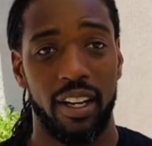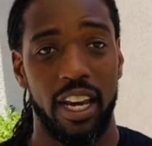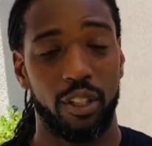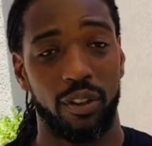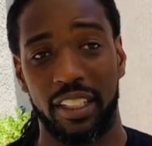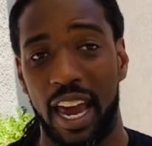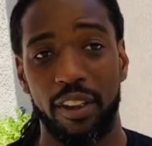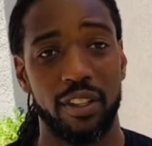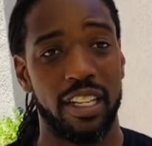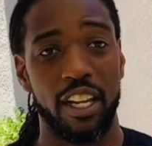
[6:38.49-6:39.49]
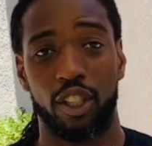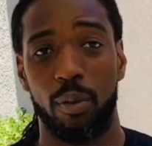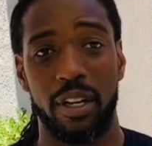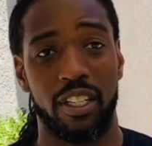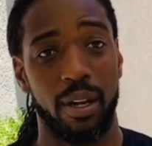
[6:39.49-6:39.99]
And so together is not so
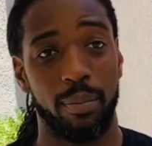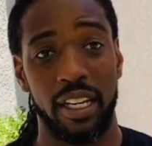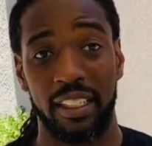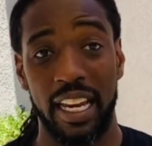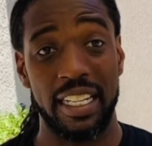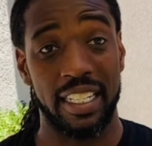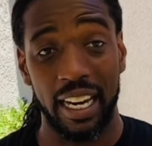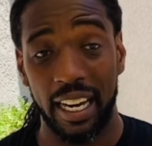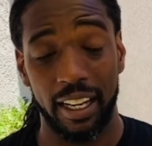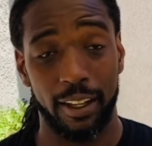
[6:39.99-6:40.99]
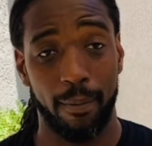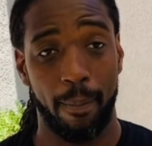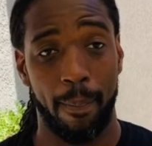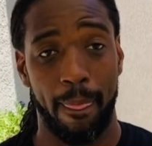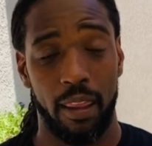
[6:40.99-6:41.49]
much something they did,
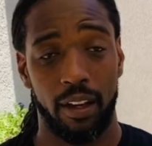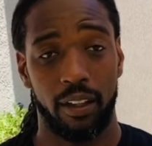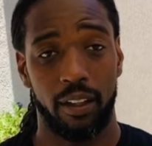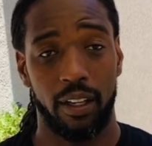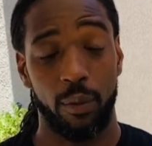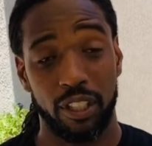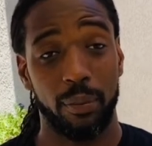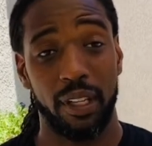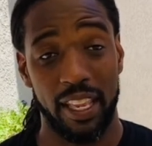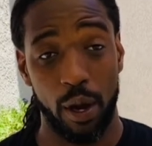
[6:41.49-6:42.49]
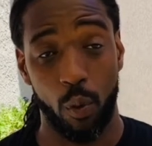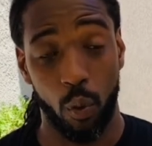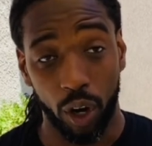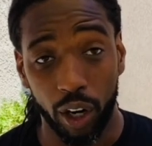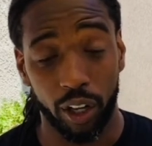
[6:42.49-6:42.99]
it was something they
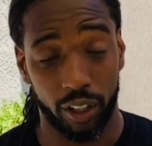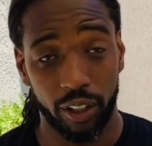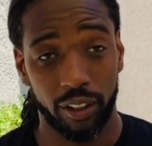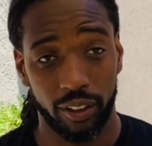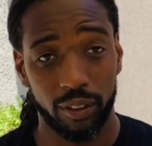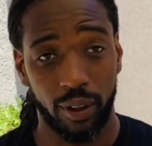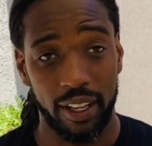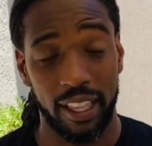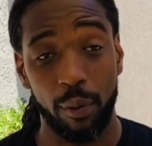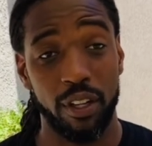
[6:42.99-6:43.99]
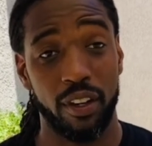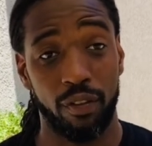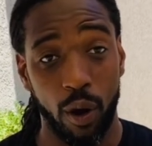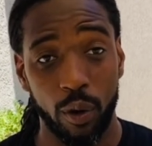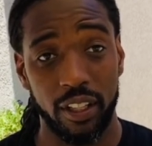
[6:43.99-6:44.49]
were, right? They were
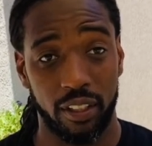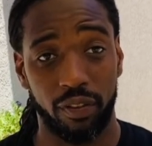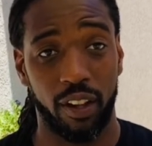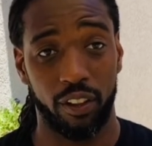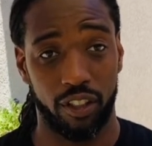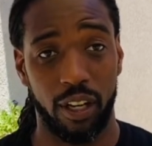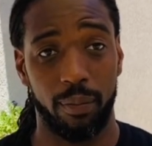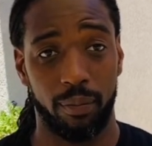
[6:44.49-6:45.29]
devoted to fellowship.